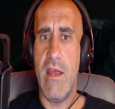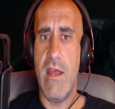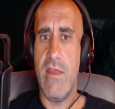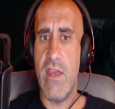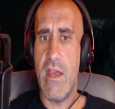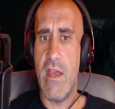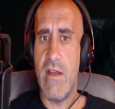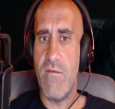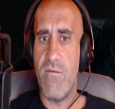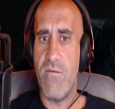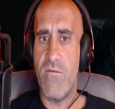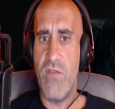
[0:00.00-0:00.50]

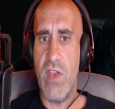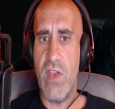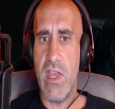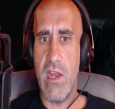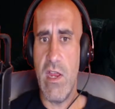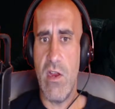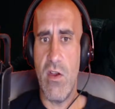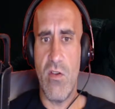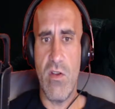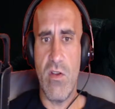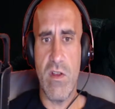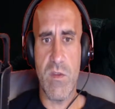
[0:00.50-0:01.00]
And then
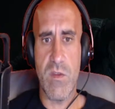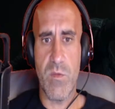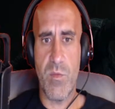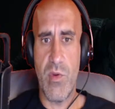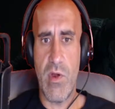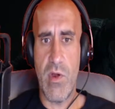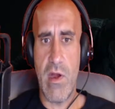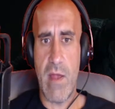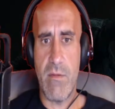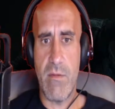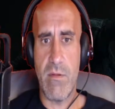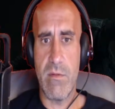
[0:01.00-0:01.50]
Fear is
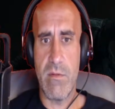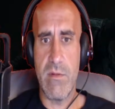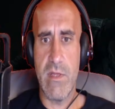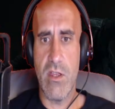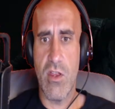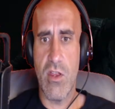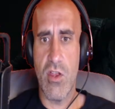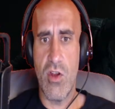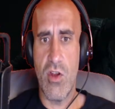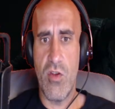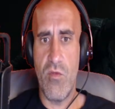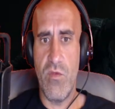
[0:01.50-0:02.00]

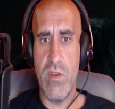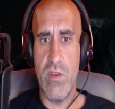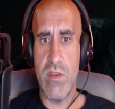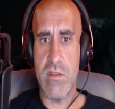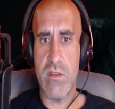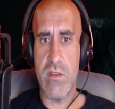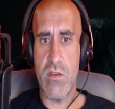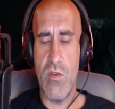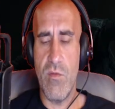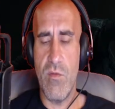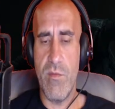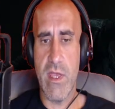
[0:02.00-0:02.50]
probably going to
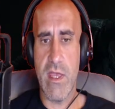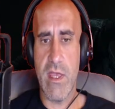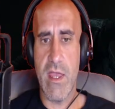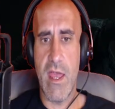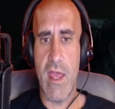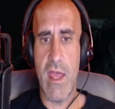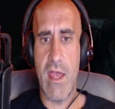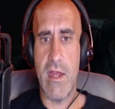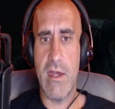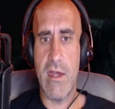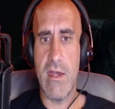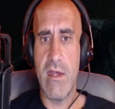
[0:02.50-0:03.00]
resume
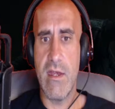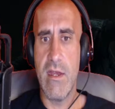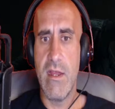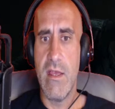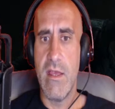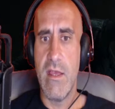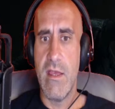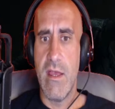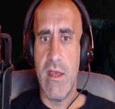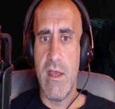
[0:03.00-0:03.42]
again